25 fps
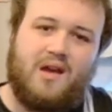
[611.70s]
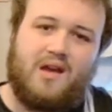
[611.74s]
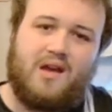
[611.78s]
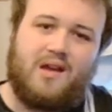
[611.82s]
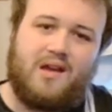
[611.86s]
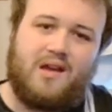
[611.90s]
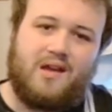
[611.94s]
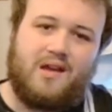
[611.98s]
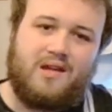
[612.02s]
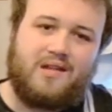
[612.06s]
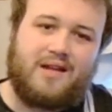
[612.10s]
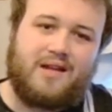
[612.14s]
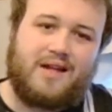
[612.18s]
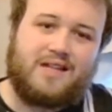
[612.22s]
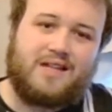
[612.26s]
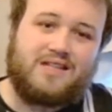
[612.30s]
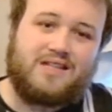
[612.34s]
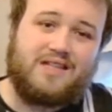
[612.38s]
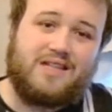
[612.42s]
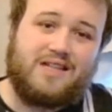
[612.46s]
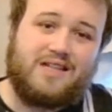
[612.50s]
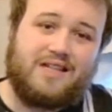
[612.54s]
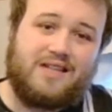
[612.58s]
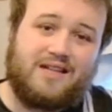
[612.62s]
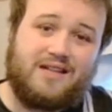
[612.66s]
is
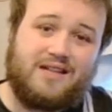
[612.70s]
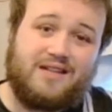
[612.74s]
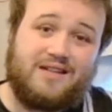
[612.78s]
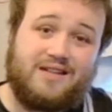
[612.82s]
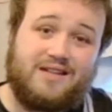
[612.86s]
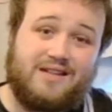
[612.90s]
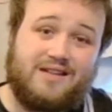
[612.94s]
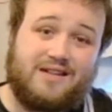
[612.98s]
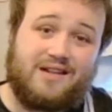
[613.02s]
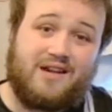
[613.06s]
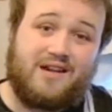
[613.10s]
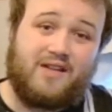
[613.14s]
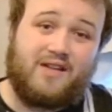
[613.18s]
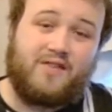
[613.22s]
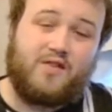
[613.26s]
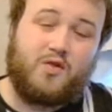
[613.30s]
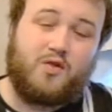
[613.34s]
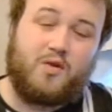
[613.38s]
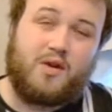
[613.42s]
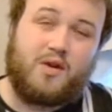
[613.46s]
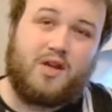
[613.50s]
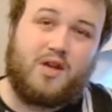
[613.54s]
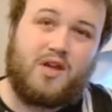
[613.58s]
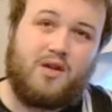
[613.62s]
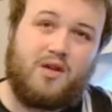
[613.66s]
actually kind of
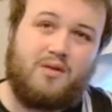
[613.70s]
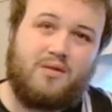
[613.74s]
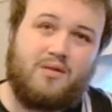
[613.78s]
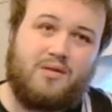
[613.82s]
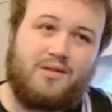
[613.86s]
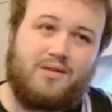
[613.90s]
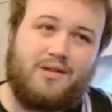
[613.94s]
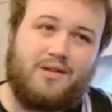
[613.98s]
to accuse